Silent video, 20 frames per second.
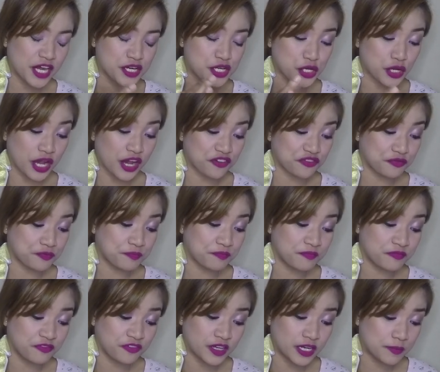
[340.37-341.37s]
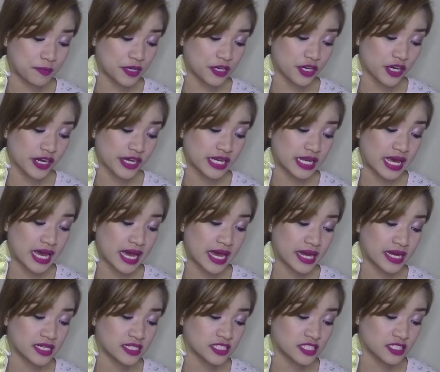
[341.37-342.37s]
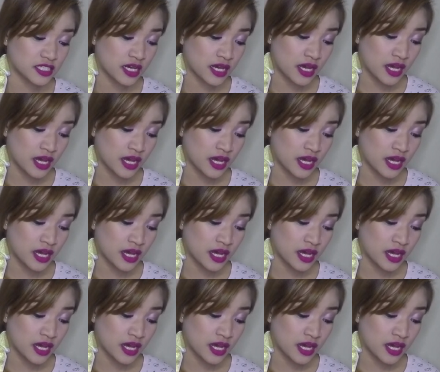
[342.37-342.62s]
you have Philippine Airlines,